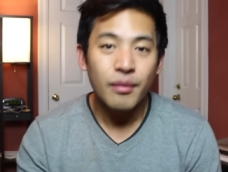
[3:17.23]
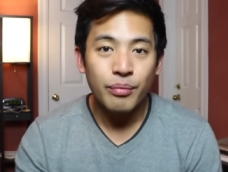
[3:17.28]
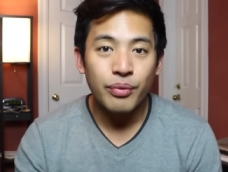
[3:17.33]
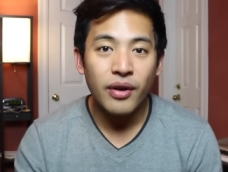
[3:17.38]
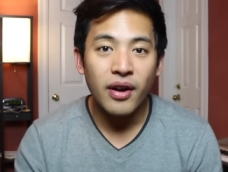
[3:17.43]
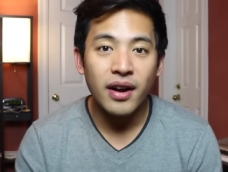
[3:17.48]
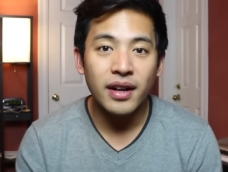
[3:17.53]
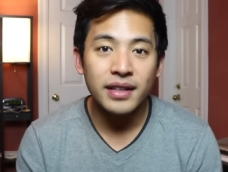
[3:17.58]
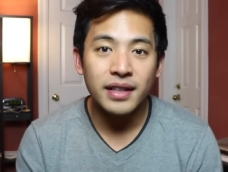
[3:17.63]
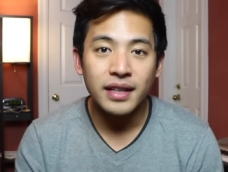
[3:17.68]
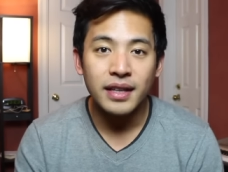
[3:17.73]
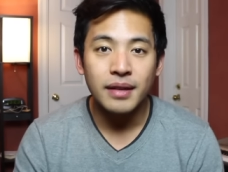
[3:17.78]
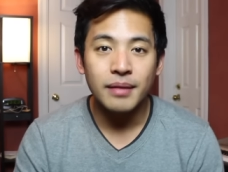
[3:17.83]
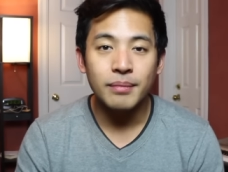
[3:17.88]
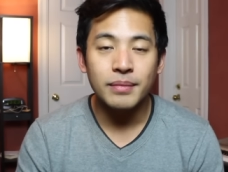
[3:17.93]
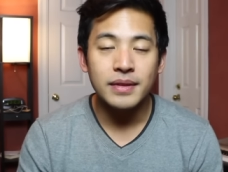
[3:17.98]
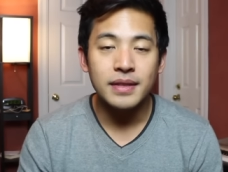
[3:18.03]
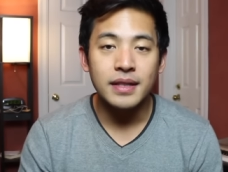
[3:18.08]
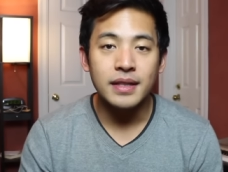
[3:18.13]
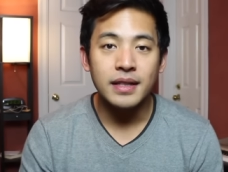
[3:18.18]
prod
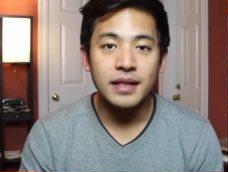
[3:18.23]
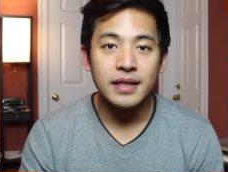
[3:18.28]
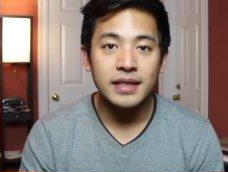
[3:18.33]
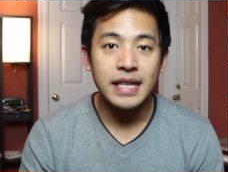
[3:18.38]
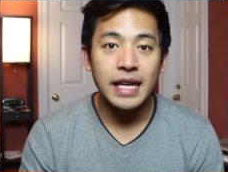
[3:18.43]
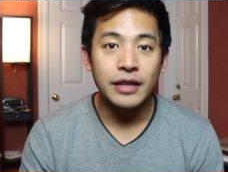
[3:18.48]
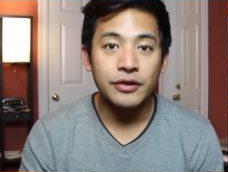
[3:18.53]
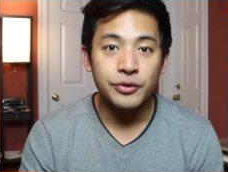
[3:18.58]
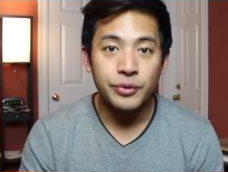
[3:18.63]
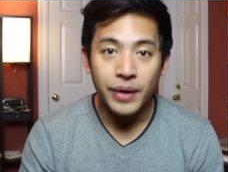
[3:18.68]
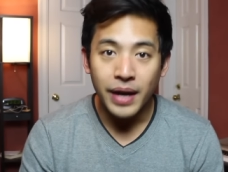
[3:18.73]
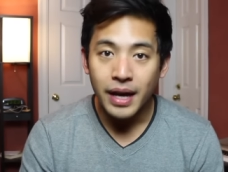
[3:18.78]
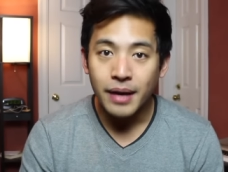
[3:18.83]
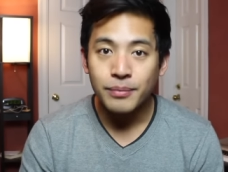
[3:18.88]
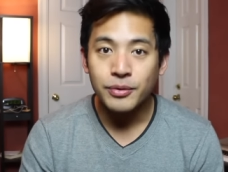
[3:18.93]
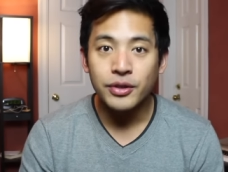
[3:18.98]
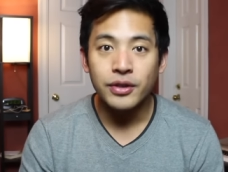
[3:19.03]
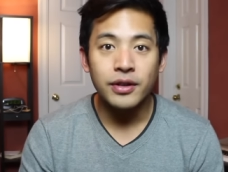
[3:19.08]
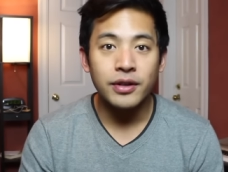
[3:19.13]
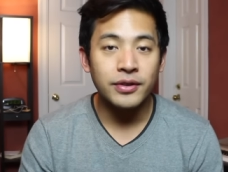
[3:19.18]
him to take New
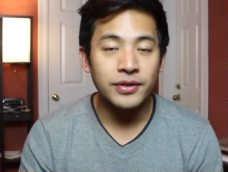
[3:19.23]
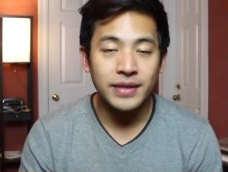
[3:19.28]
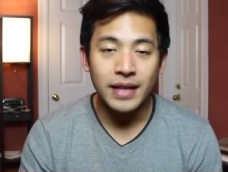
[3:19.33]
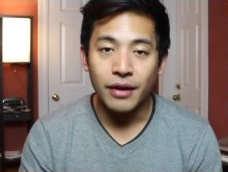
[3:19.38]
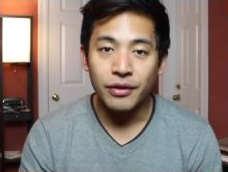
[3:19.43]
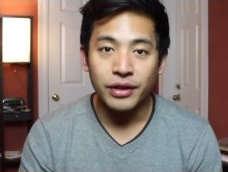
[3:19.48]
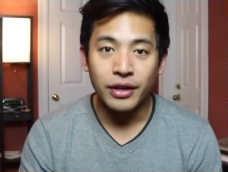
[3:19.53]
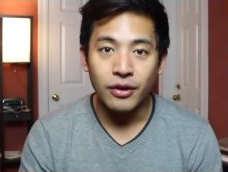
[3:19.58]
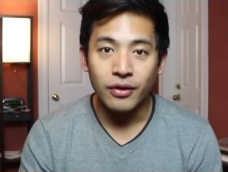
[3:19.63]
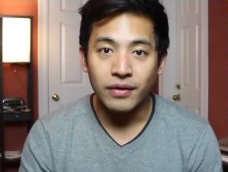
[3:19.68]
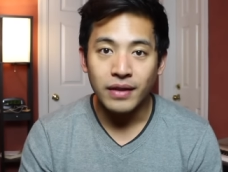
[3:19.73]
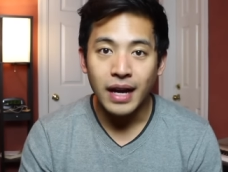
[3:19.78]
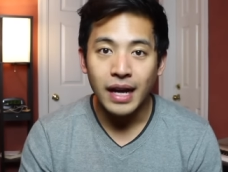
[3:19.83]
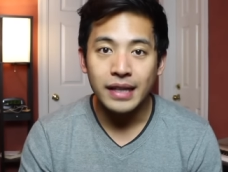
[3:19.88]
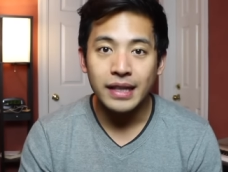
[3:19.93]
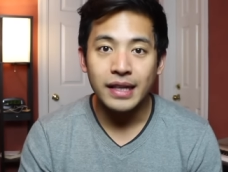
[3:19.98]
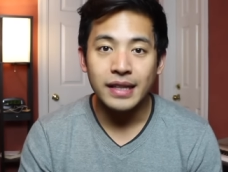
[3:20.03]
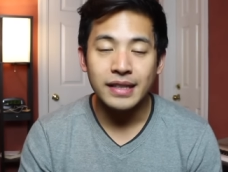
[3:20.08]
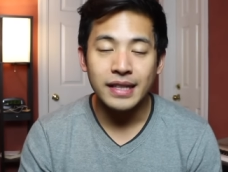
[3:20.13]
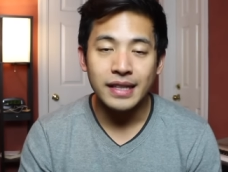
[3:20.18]
Hampshire, South
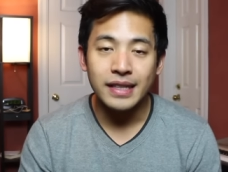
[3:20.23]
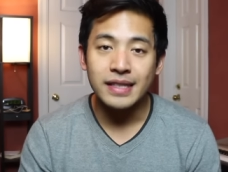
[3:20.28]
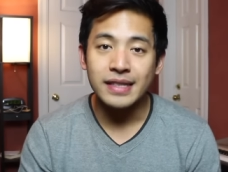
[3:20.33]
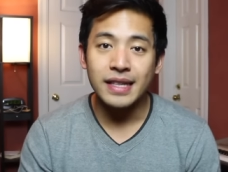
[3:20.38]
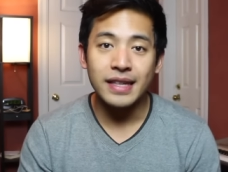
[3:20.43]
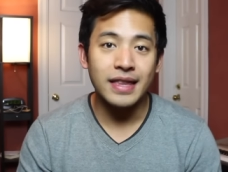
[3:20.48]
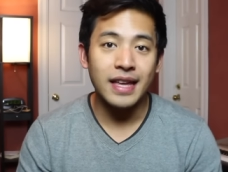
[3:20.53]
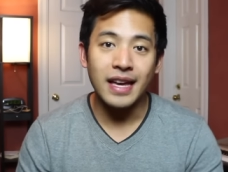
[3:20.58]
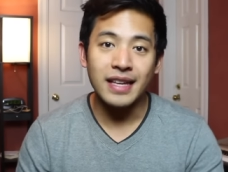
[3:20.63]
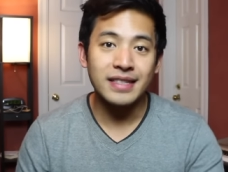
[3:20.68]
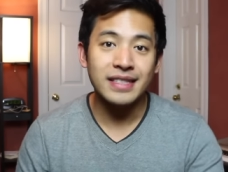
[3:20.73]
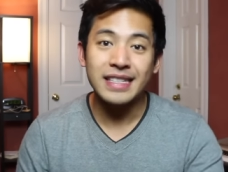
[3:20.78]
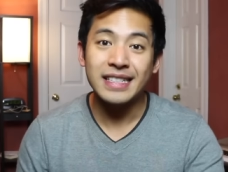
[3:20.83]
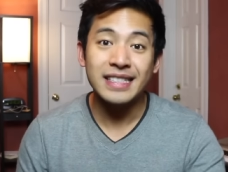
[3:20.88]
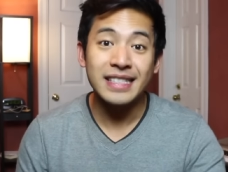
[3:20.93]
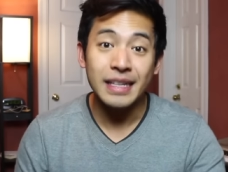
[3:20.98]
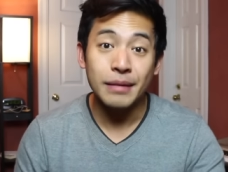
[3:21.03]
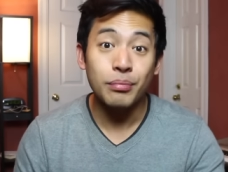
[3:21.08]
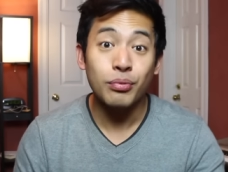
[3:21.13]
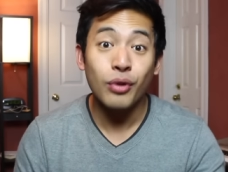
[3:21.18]
Carolina, Tennessee, the
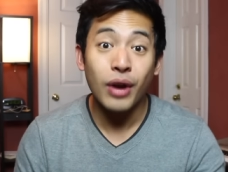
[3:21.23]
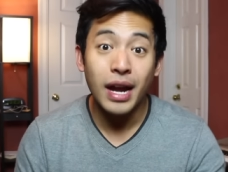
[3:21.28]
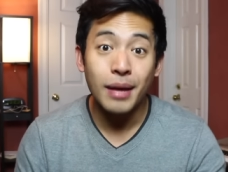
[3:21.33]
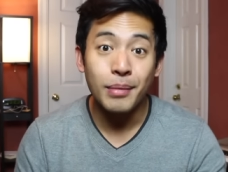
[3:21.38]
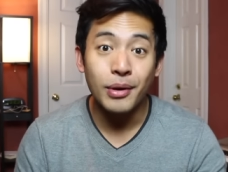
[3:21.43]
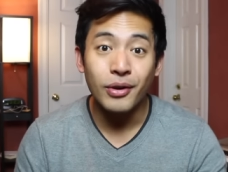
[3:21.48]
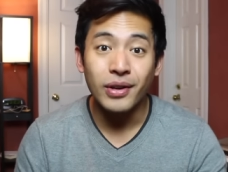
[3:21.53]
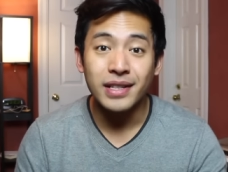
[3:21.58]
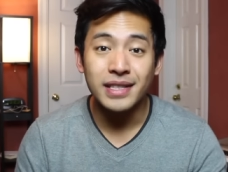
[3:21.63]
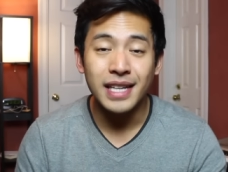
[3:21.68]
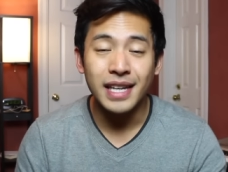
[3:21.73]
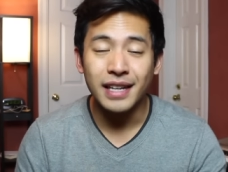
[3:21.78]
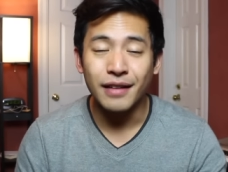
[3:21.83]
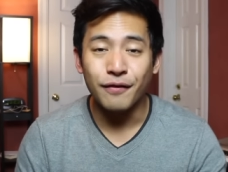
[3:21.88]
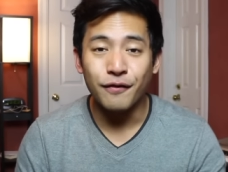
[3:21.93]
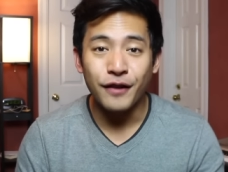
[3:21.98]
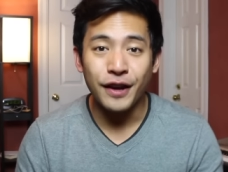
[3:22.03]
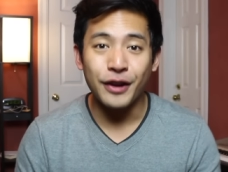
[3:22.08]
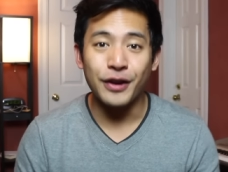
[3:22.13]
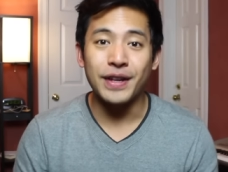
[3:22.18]
SEC primary, take
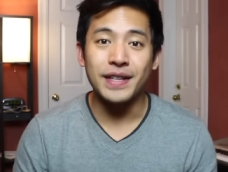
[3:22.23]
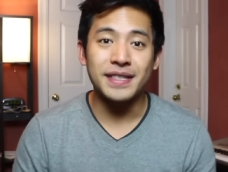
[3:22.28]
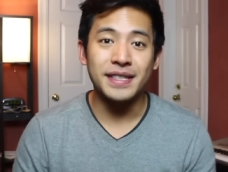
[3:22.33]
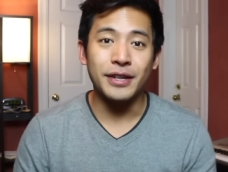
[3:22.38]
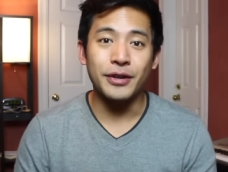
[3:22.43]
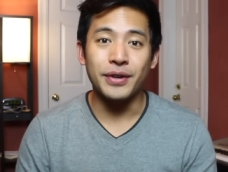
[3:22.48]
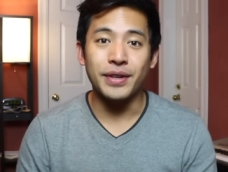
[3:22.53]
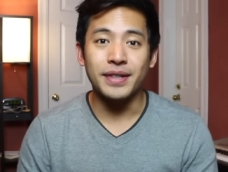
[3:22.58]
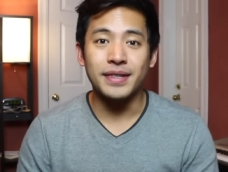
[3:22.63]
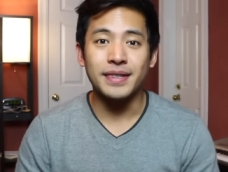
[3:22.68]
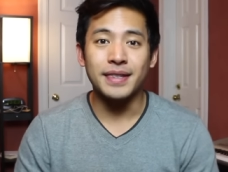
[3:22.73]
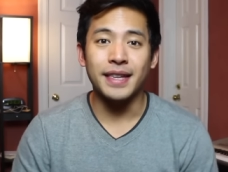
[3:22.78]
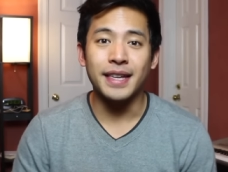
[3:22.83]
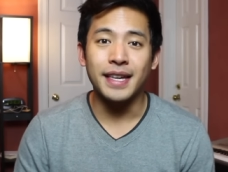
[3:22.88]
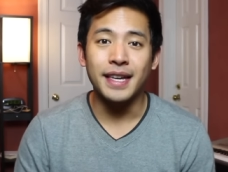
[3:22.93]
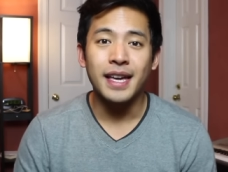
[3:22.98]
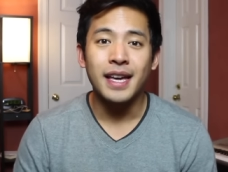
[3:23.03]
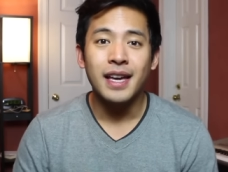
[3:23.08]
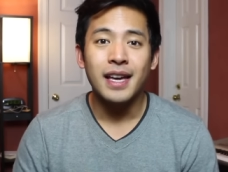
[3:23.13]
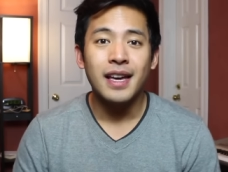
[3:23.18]
it very
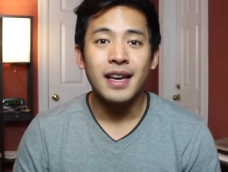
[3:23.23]
seriously.